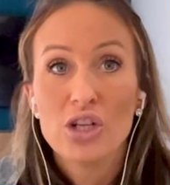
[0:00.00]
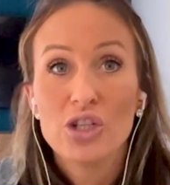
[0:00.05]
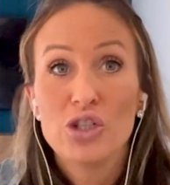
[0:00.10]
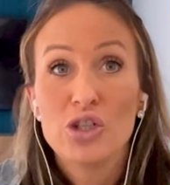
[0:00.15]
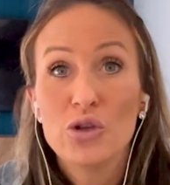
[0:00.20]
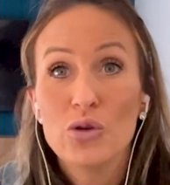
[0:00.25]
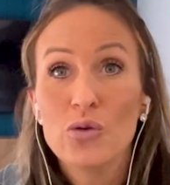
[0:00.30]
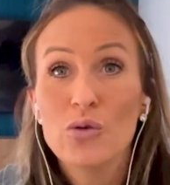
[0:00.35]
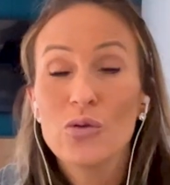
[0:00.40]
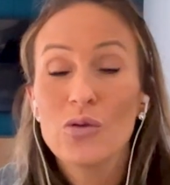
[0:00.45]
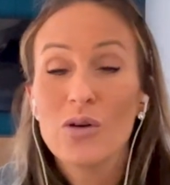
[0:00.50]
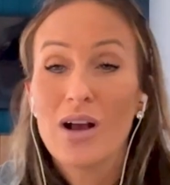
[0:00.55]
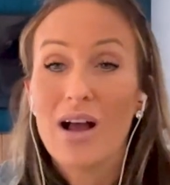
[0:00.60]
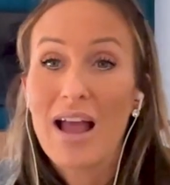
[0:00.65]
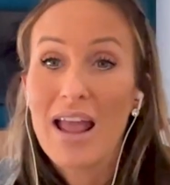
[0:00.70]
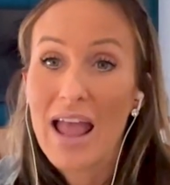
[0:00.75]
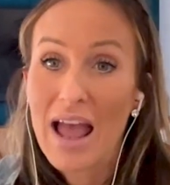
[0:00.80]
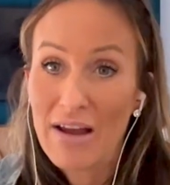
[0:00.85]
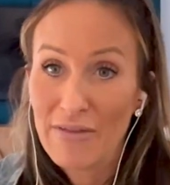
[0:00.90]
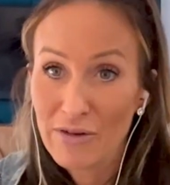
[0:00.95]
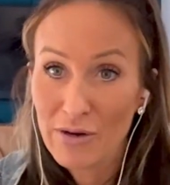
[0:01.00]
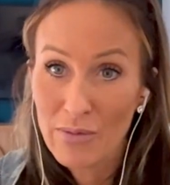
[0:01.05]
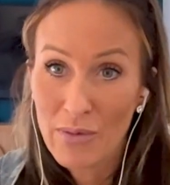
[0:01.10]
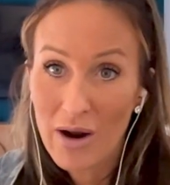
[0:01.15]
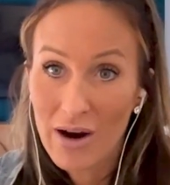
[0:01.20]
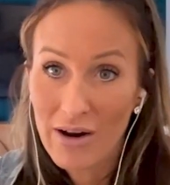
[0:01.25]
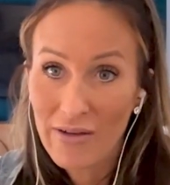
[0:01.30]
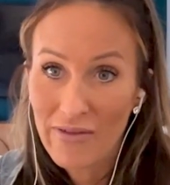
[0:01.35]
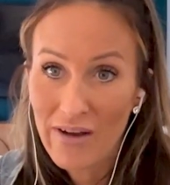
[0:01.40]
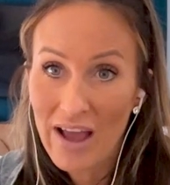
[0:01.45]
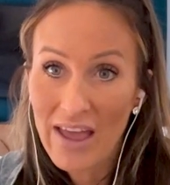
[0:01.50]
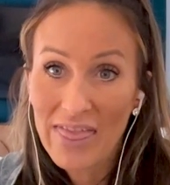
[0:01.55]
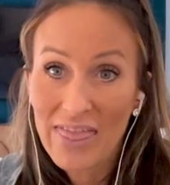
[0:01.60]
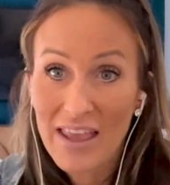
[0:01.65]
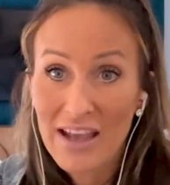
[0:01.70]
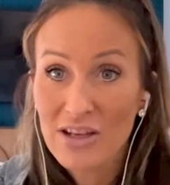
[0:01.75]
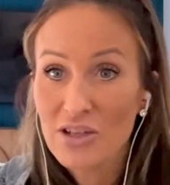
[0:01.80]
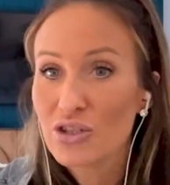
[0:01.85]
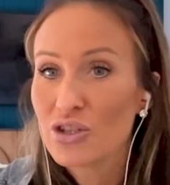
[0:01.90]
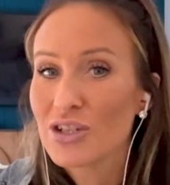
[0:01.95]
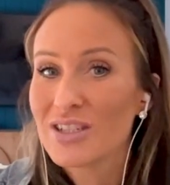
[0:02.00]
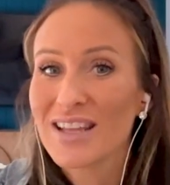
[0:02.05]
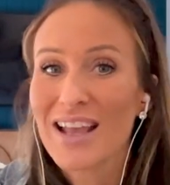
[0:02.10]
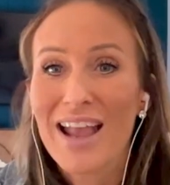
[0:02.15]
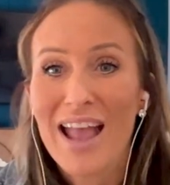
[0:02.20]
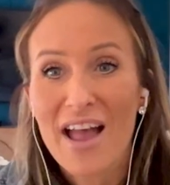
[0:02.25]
Do I have to modify things just like